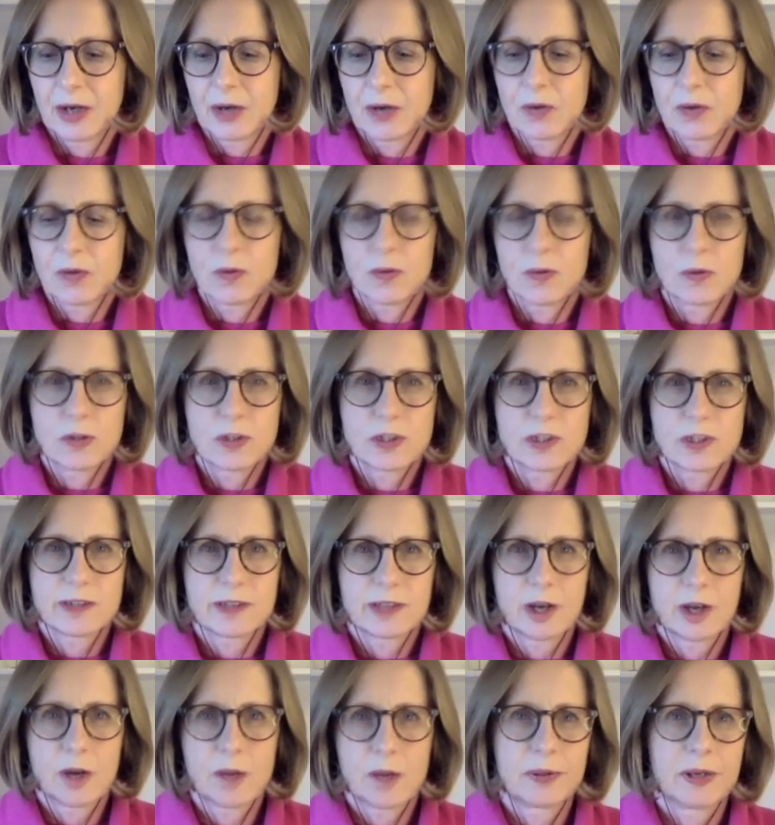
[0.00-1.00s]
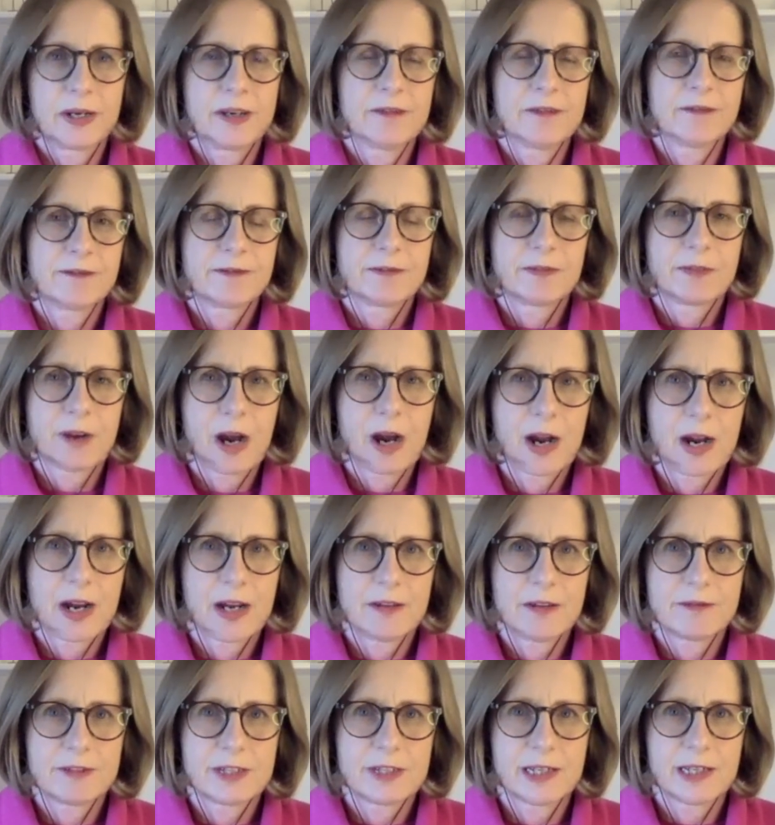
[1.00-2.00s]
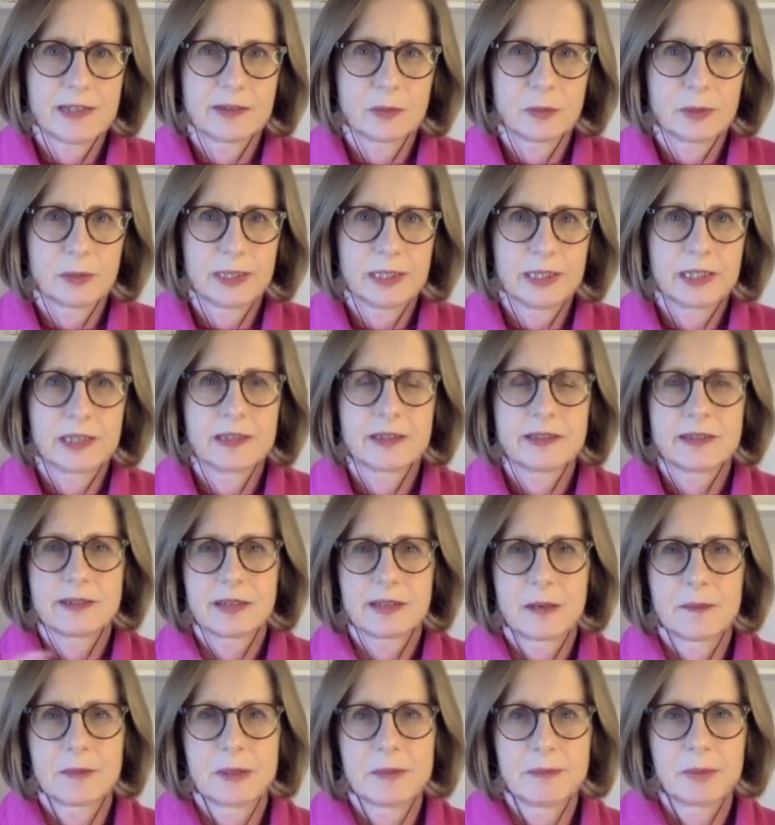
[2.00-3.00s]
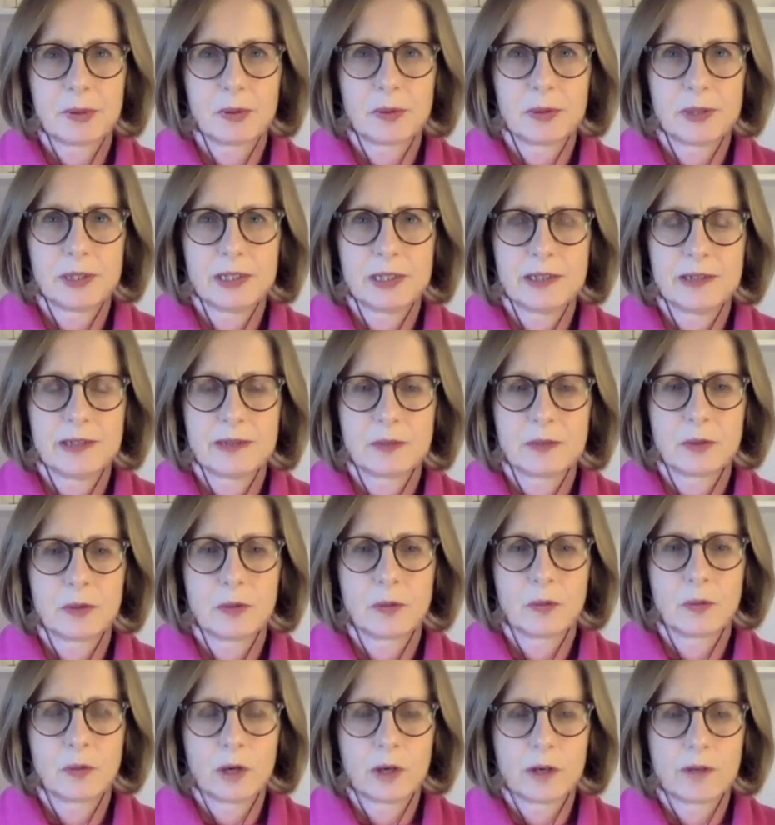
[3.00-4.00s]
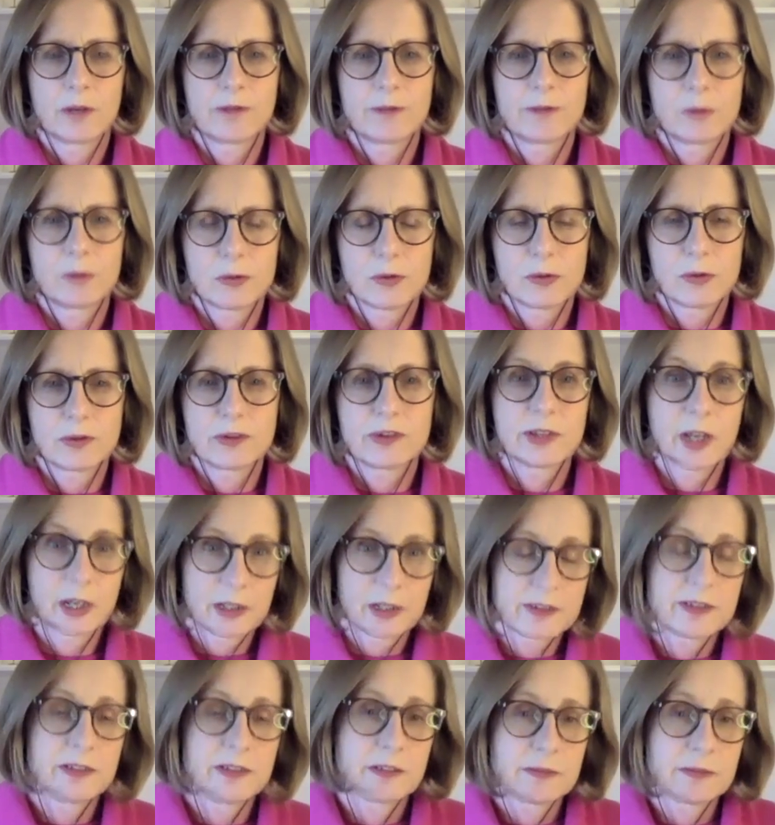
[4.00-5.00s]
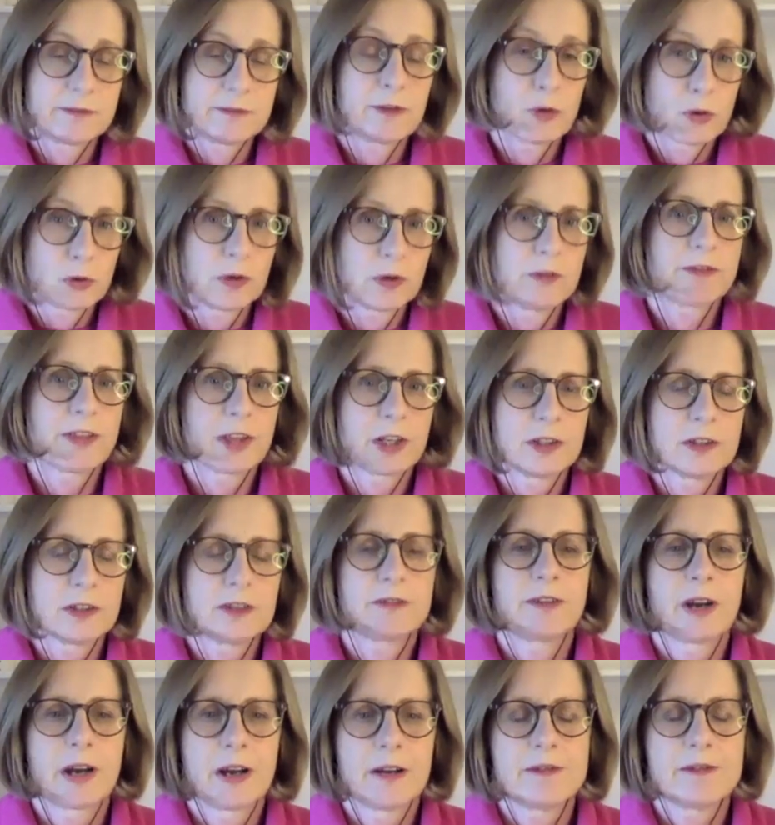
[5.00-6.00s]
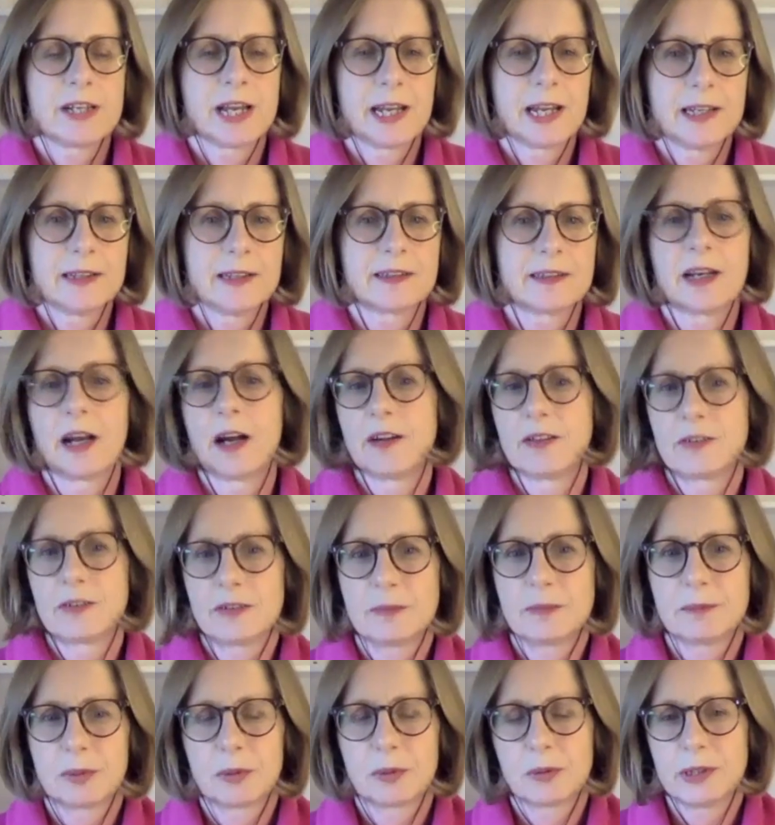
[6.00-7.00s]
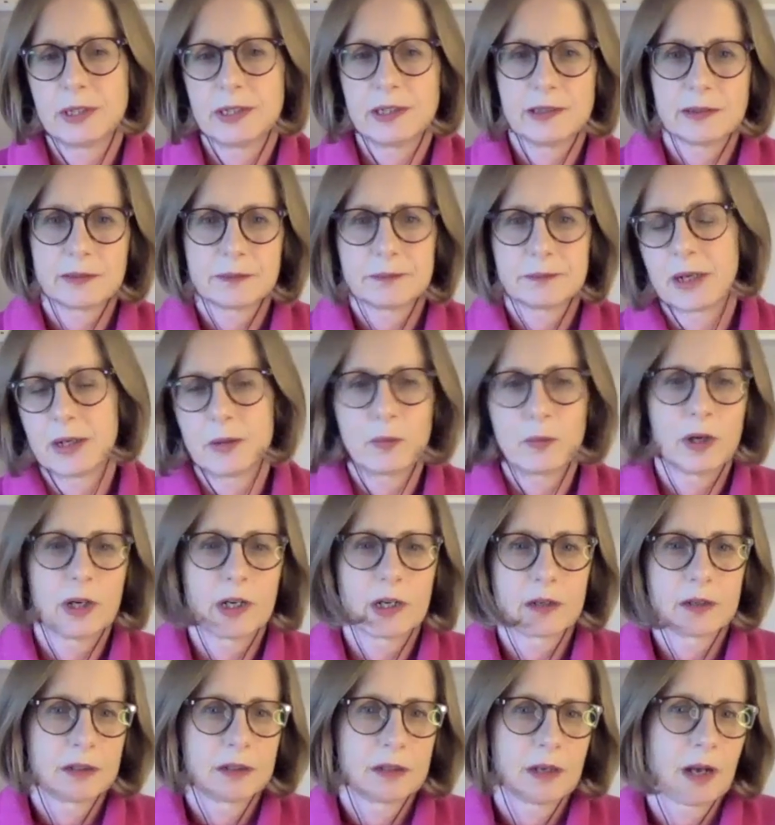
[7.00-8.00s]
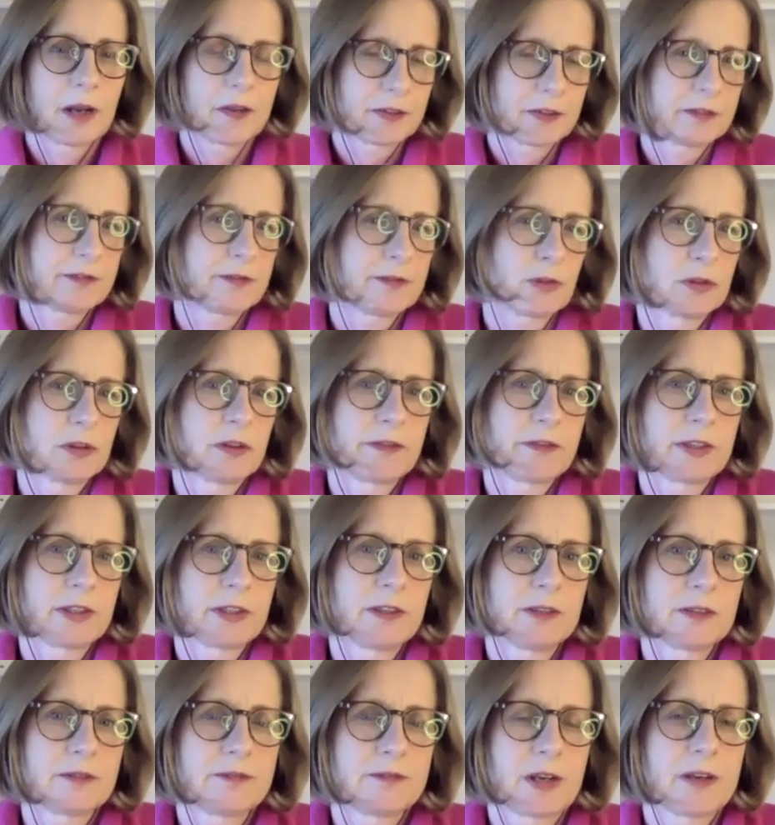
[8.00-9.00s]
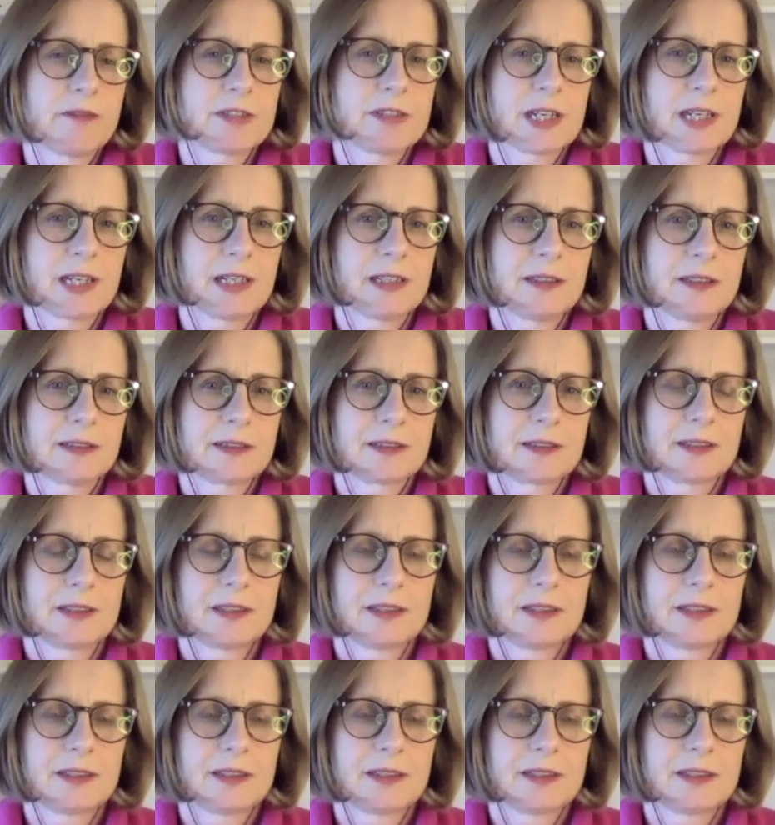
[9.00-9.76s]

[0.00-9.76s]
Or does it operate 5 days a week and some employees work 4 of those 5 days and other employees might work other 4 of those 5 days?